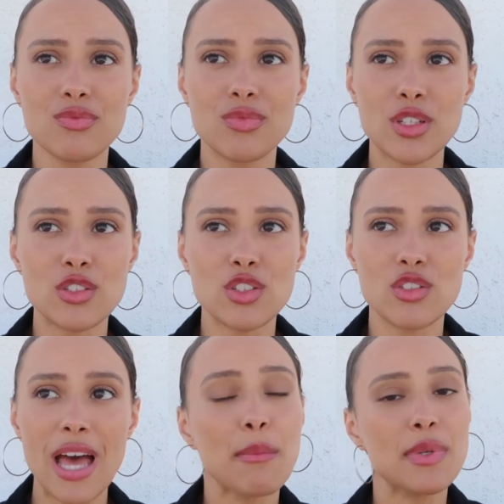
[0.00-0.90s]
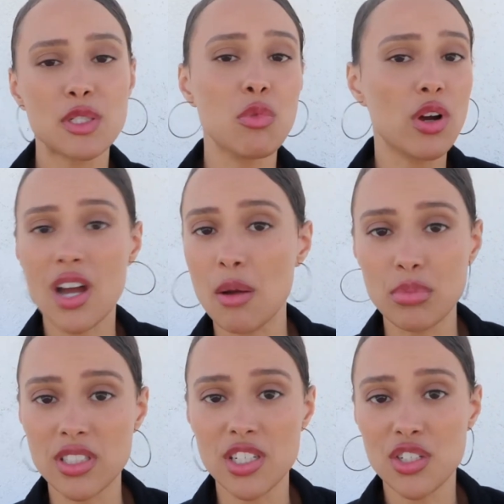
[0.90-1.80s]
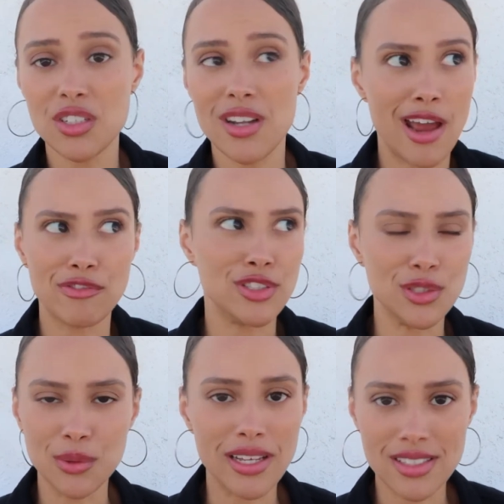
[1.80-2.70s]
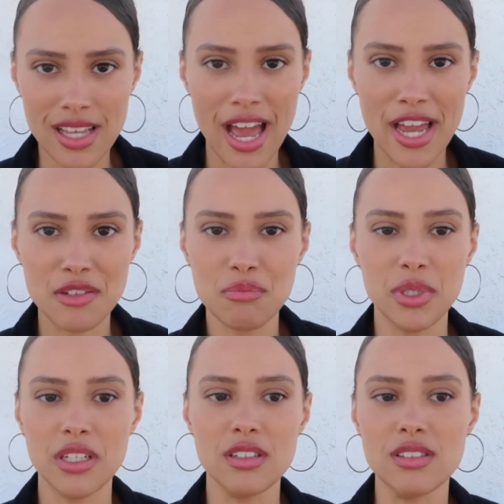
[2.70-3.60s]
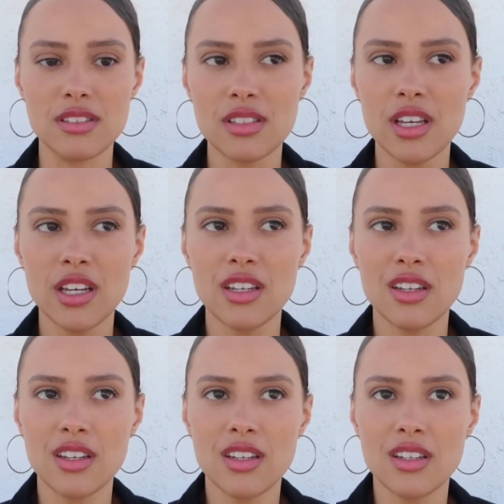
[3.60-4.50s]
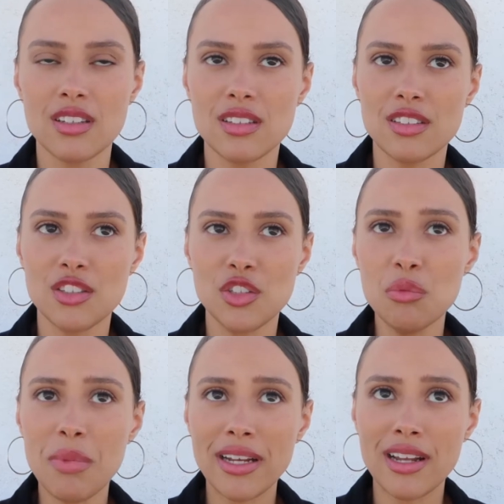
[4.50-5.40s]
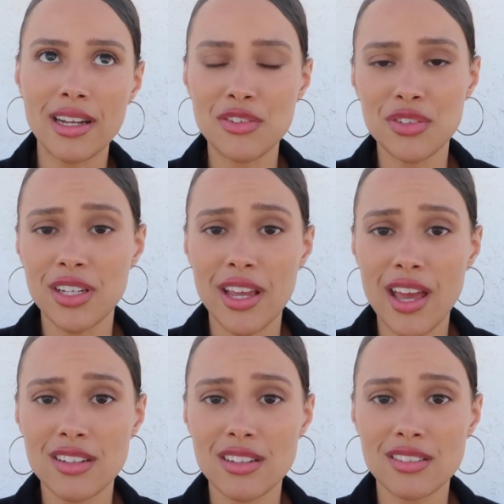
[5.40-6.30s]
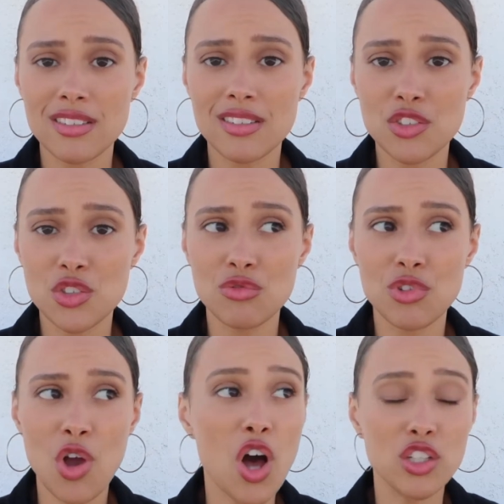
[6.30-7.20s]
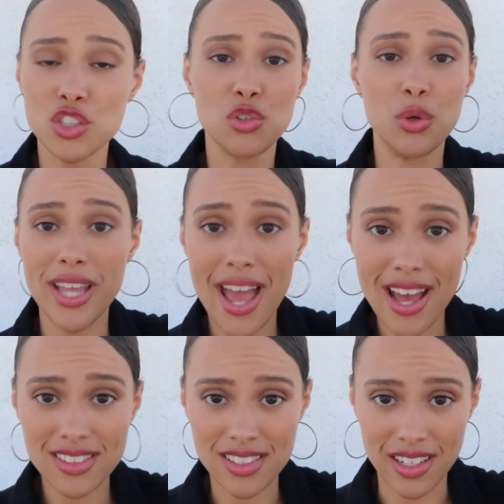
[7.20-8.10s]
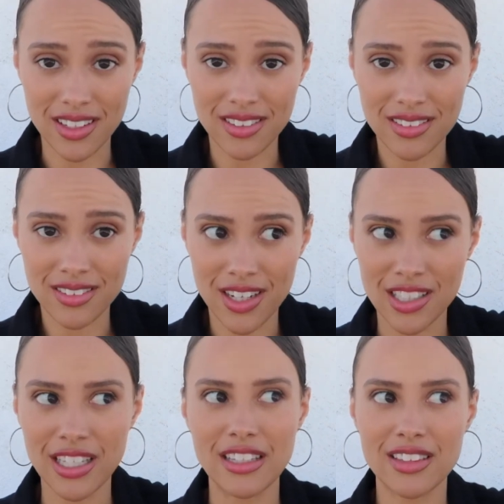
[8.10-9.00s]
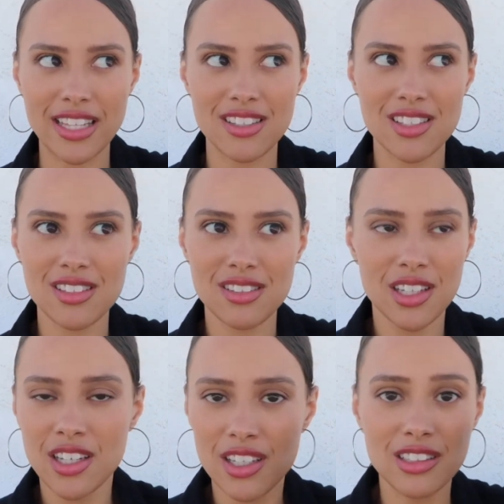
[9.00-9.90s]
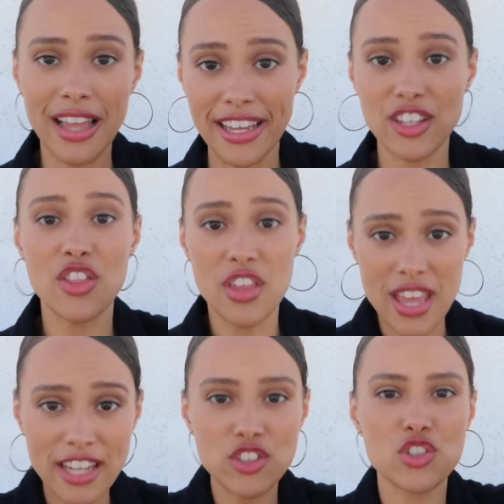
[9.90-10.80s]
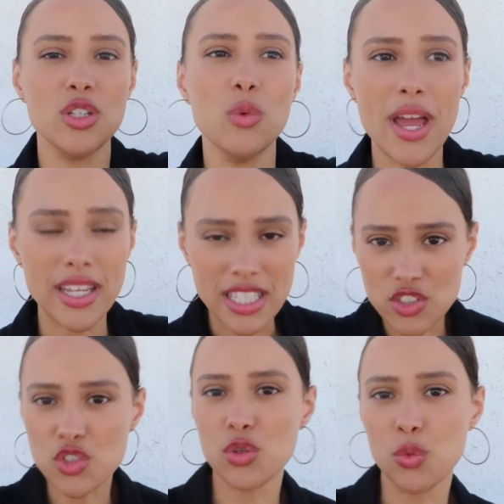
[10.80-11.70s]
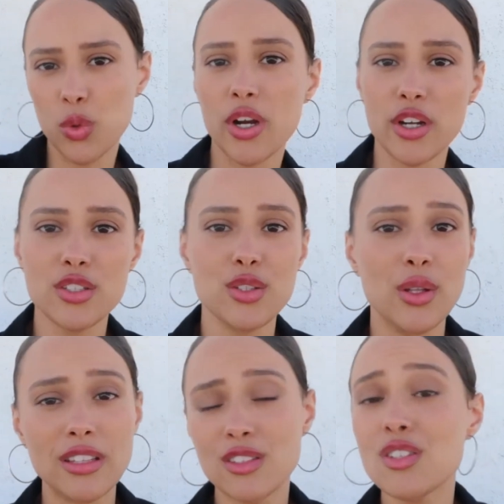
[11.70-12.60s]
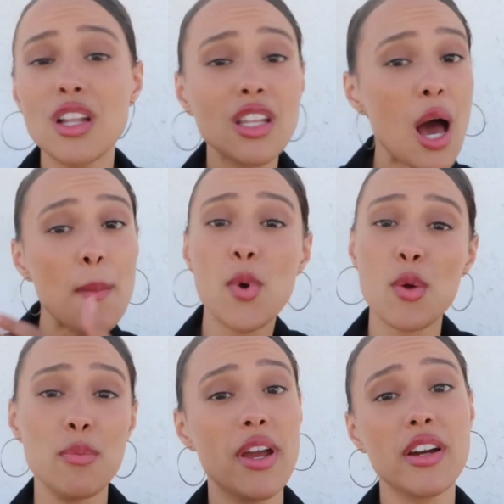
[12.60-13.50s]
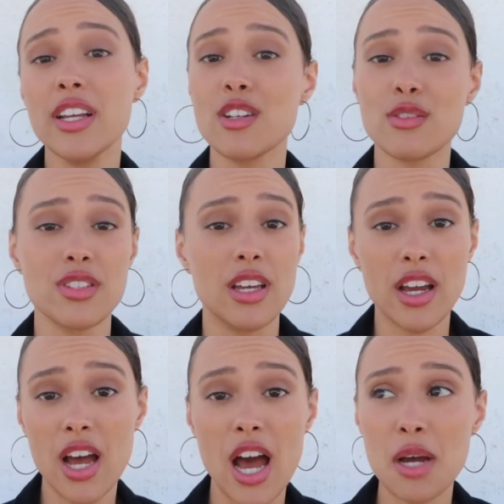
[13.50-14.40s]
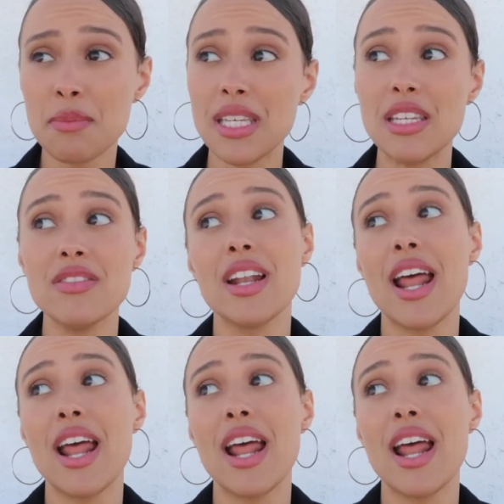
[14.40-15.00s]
there's that much more competition after you get signed, because you might not even get called to a casting, and like that's like the entryway into work. So like there's a lot more barriers that come even